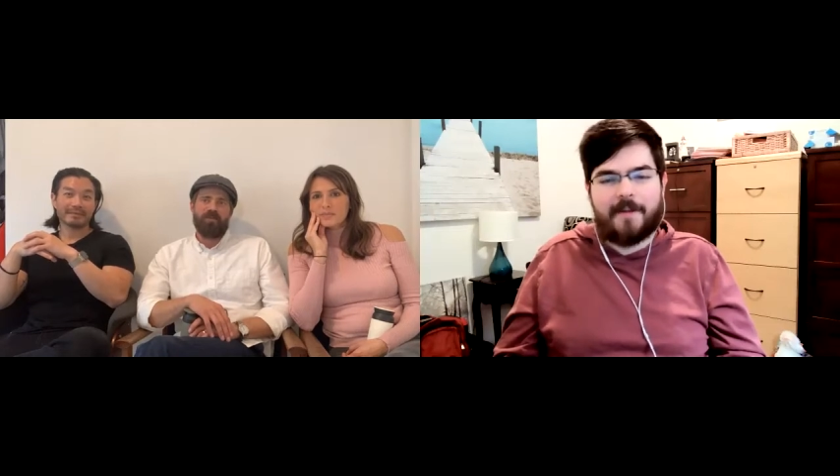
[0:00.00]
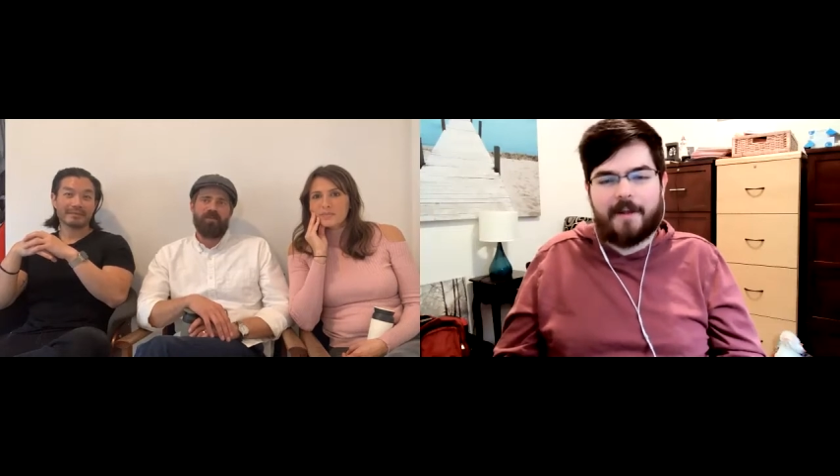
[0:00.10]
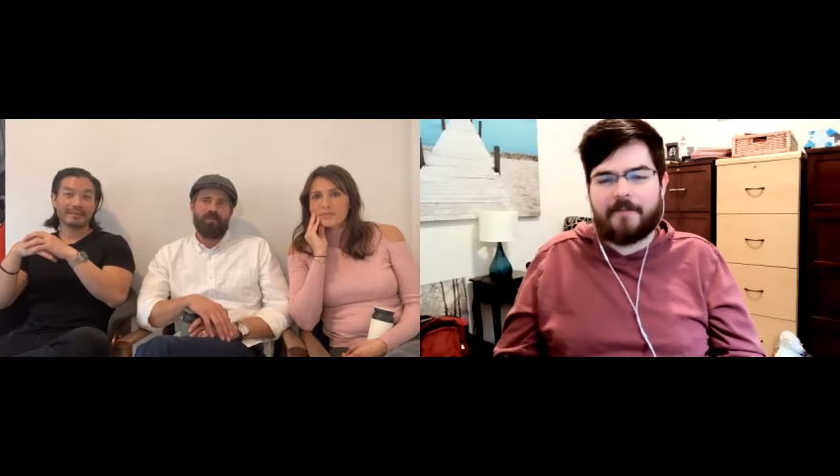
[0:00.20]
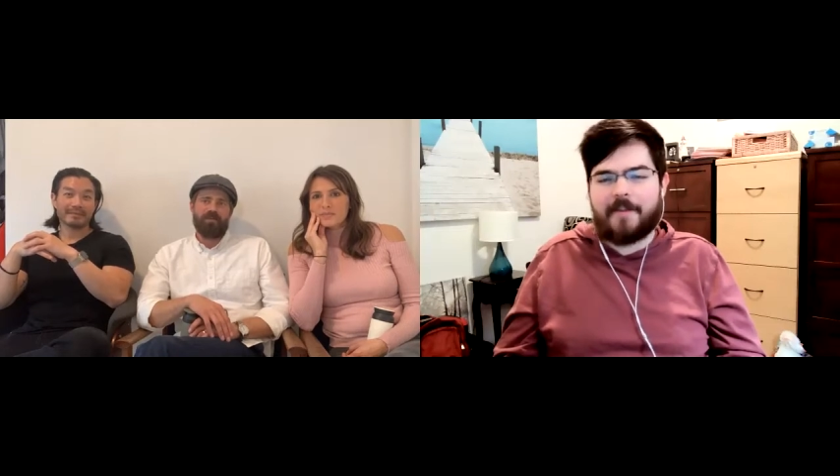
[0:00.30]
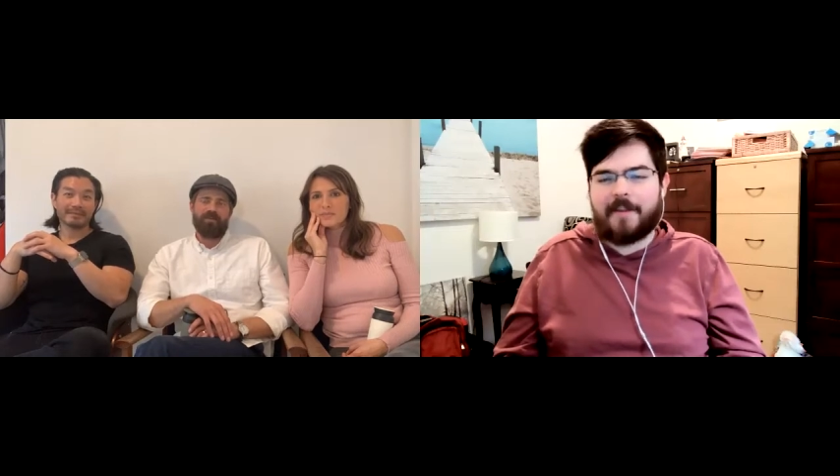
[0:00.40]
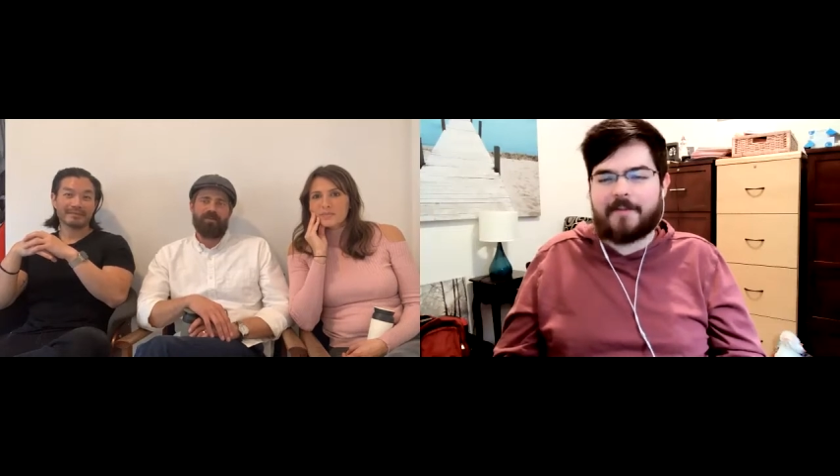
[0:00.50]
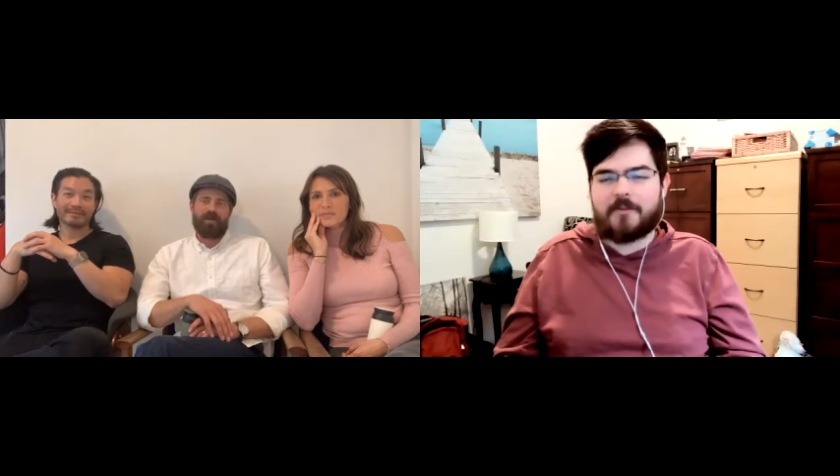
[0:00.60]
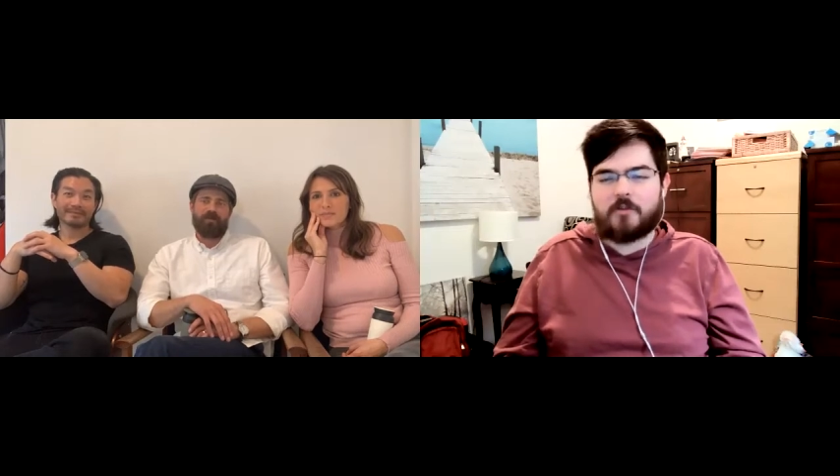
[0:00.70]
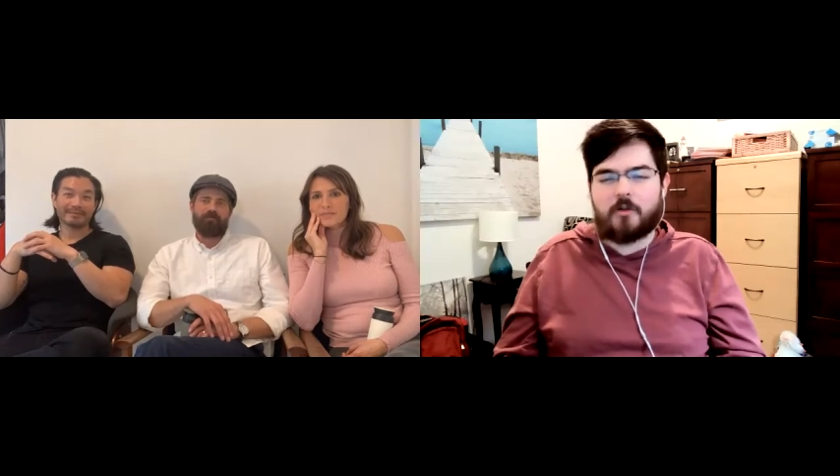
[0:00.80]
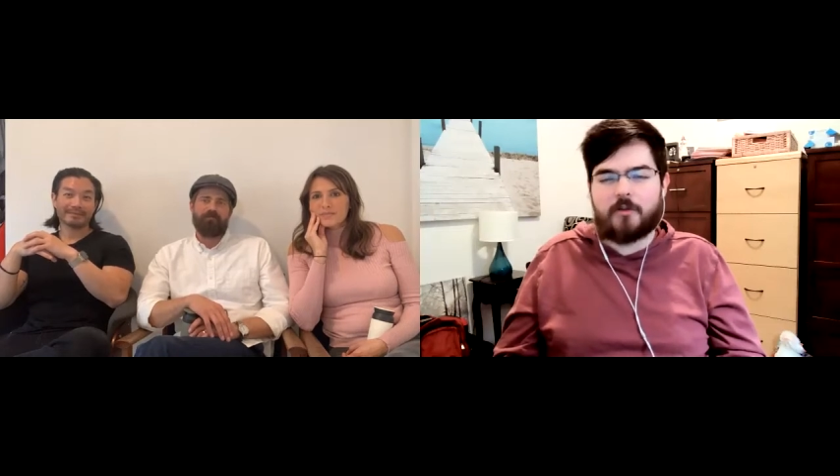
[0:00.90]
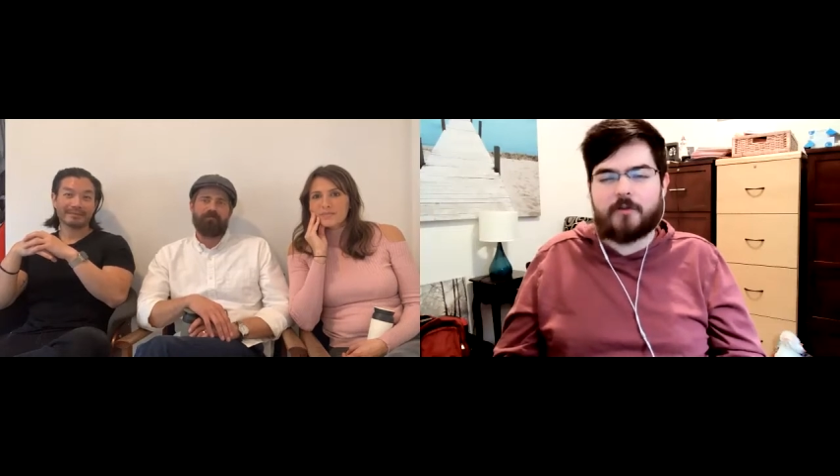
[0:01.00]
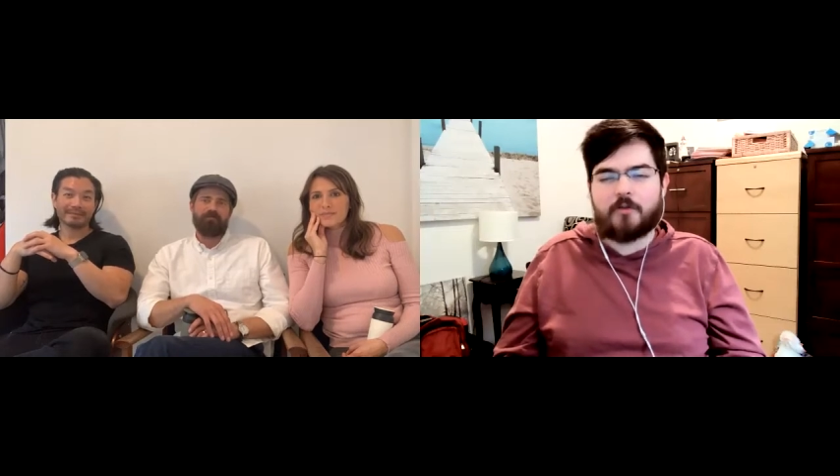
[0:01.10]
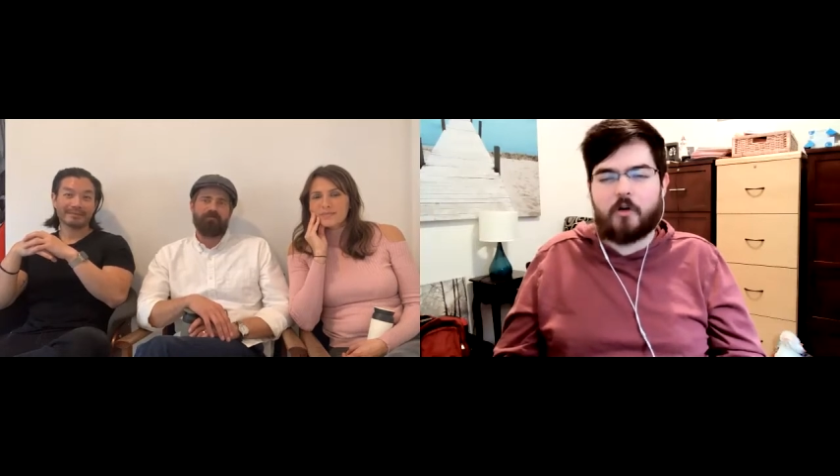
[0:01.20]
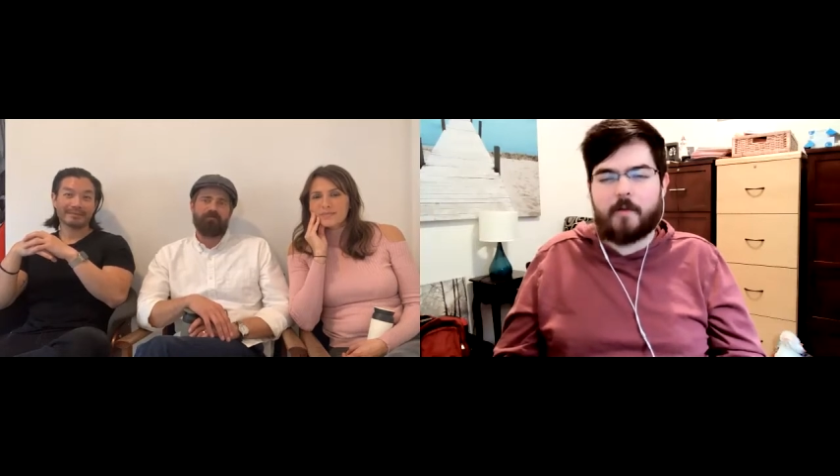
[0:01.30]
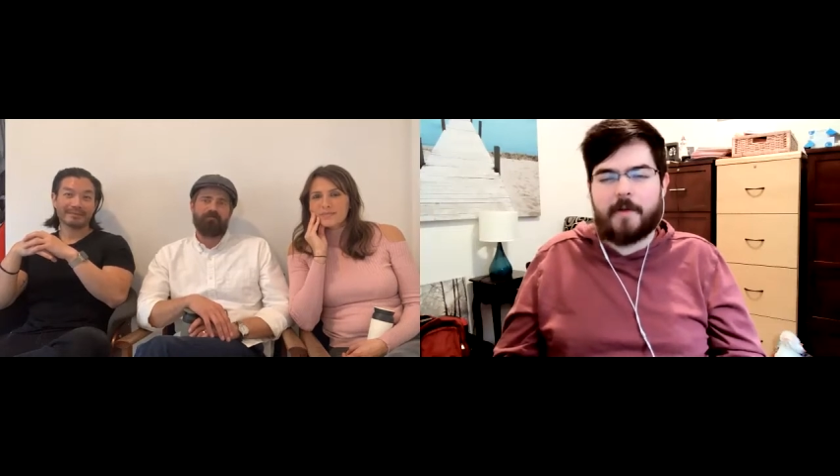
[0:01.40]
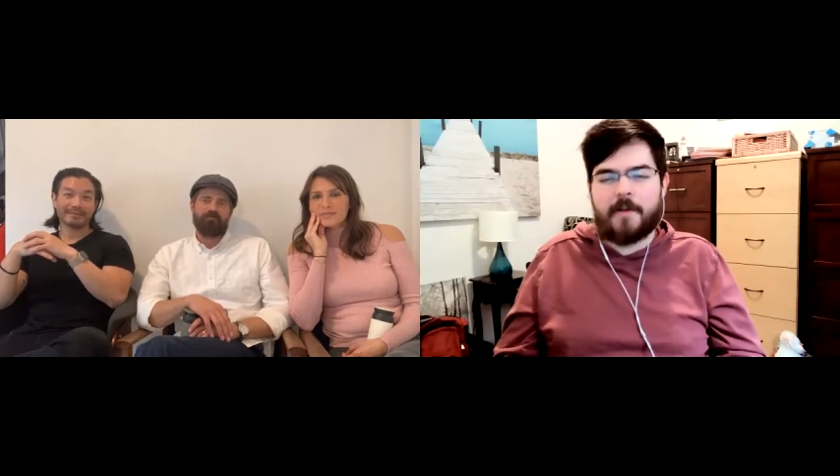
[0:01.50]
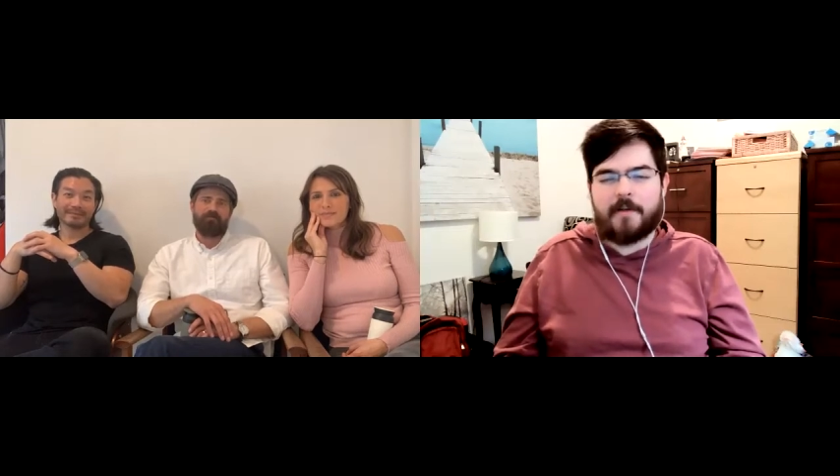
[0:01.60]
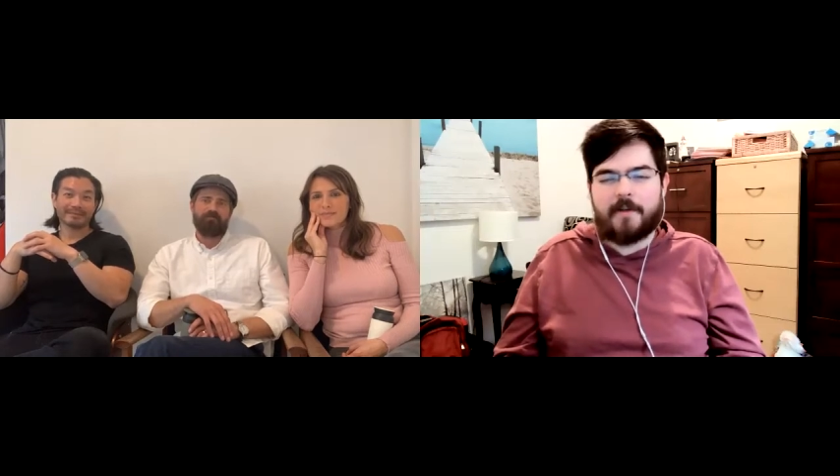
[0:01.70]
And it's Joseph Scorman